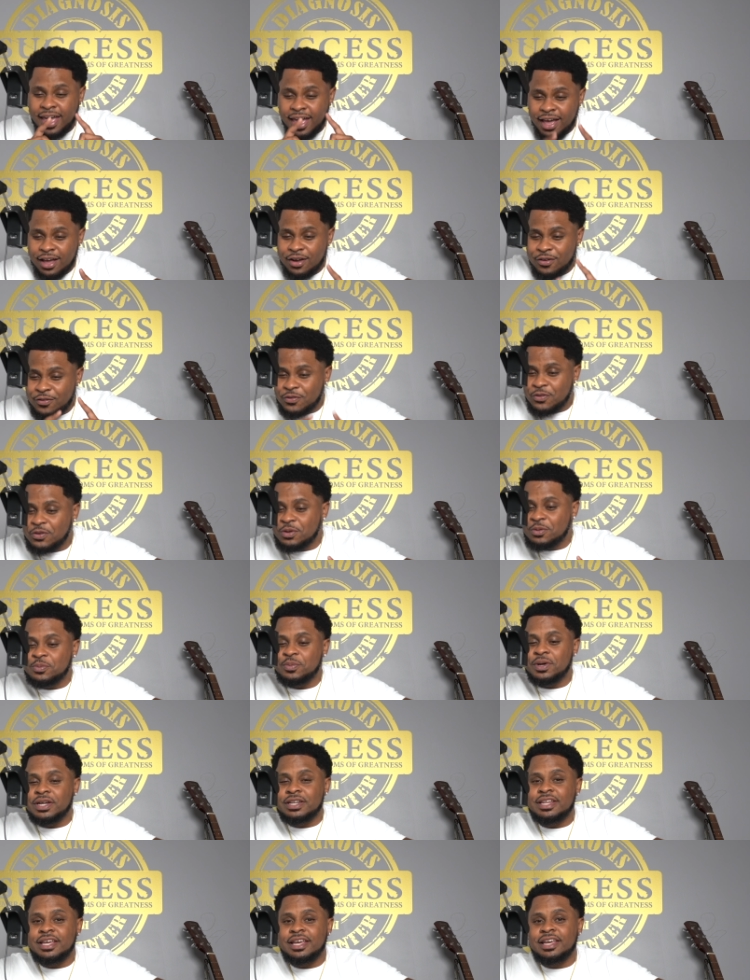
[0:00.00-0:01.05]

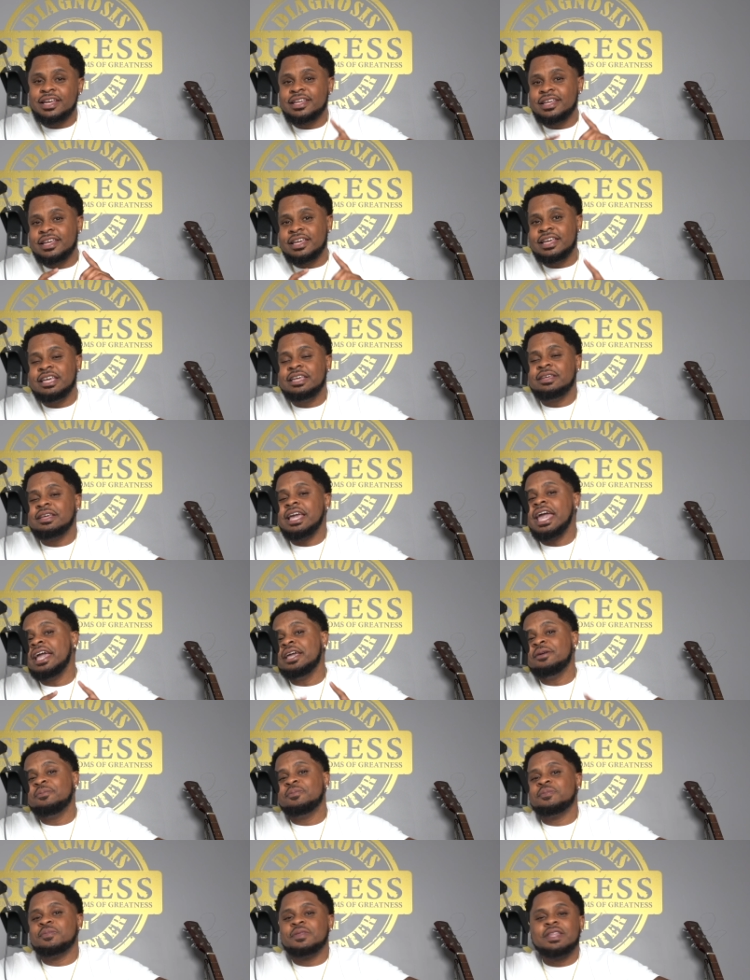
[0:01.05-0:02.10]

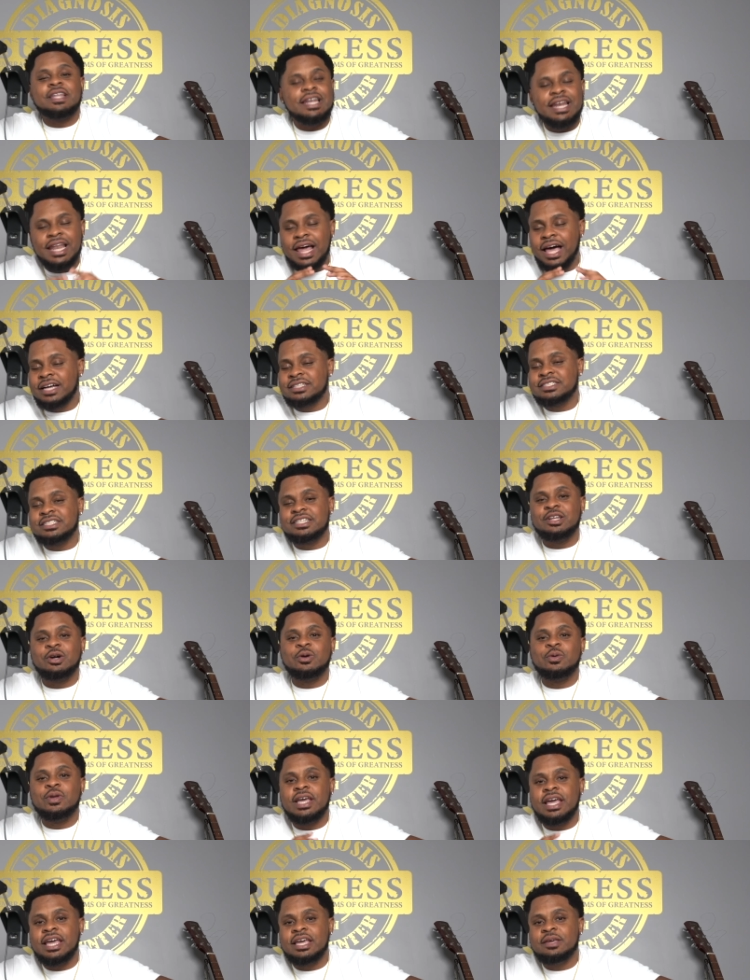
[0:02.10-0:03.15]
8, locked and
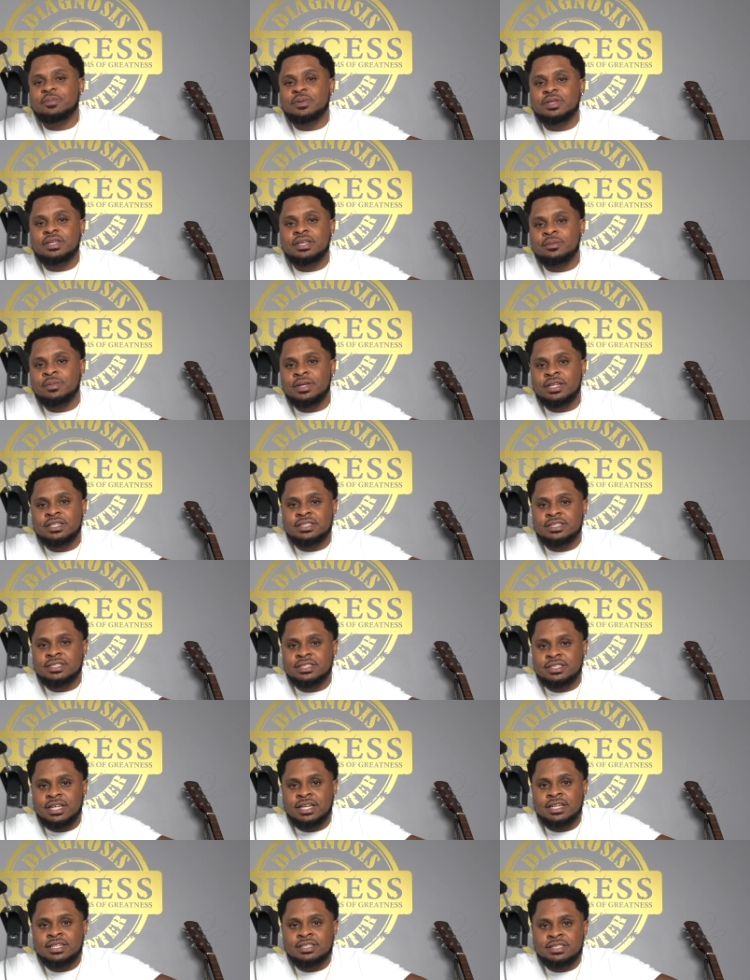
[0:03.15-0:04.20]
loaded, 8 p.m. Eastern
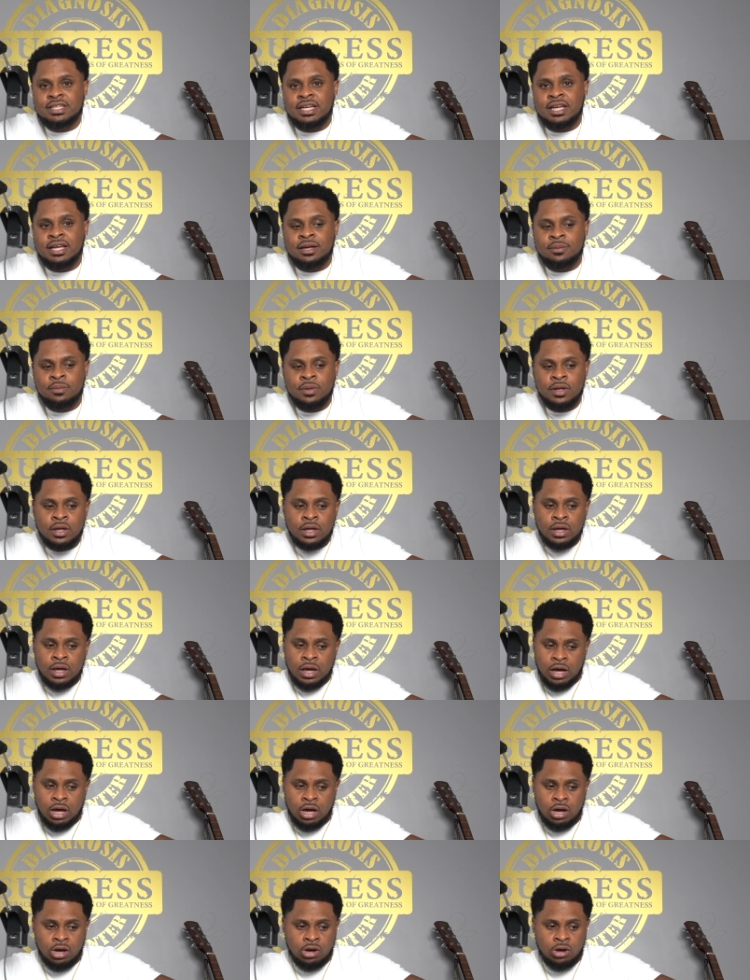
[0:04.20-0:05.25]
Standard Time.
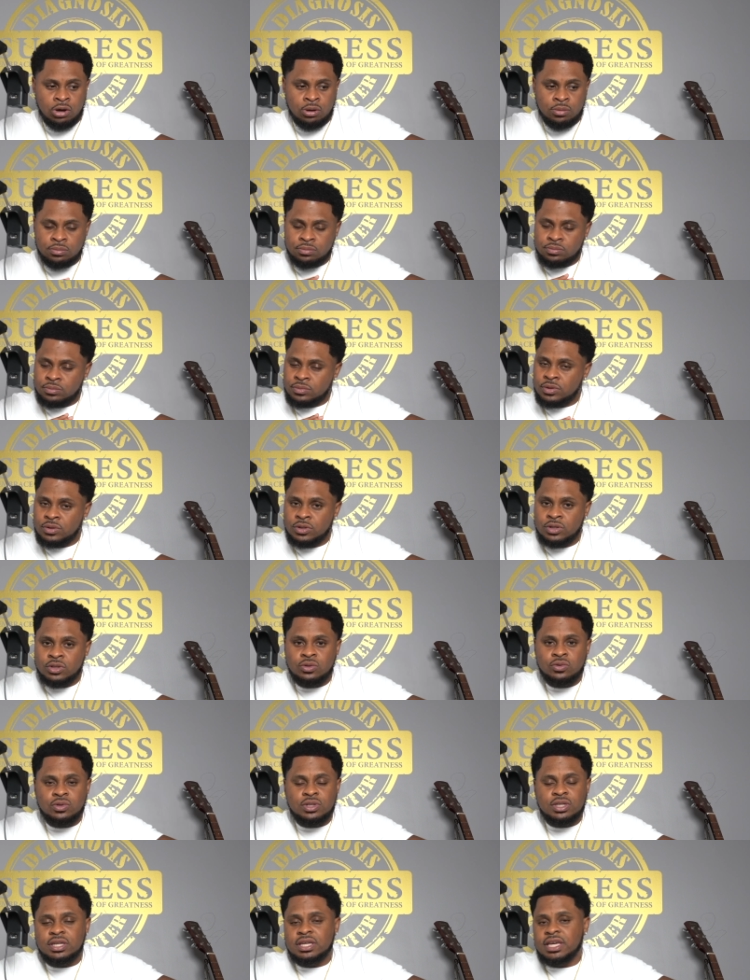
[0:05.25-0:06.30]

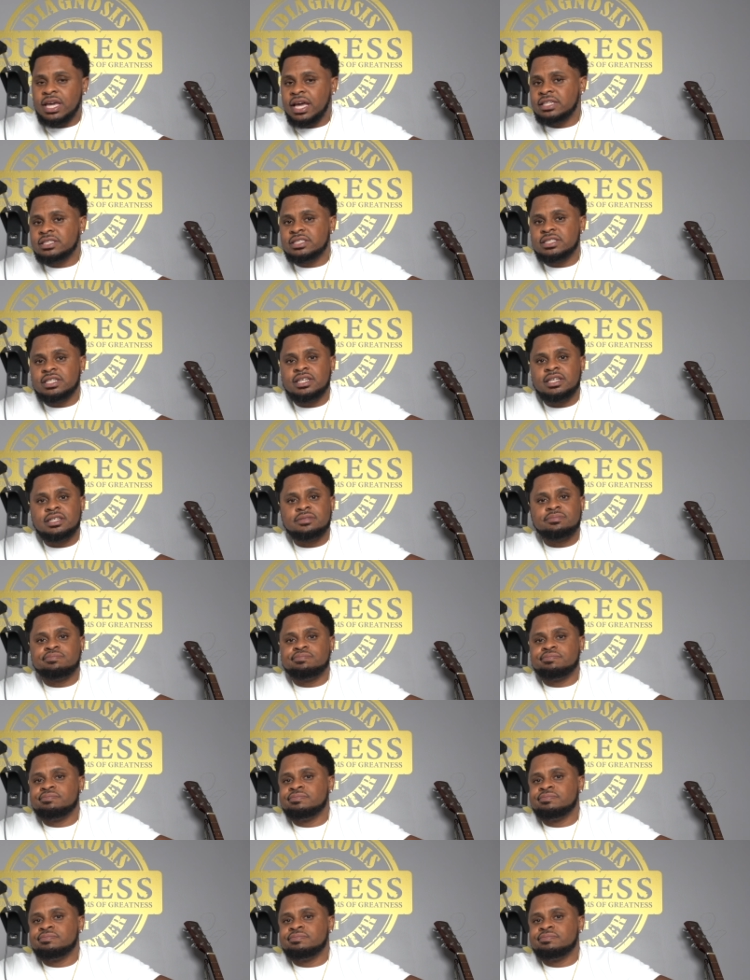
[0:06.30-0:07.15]
You can catch it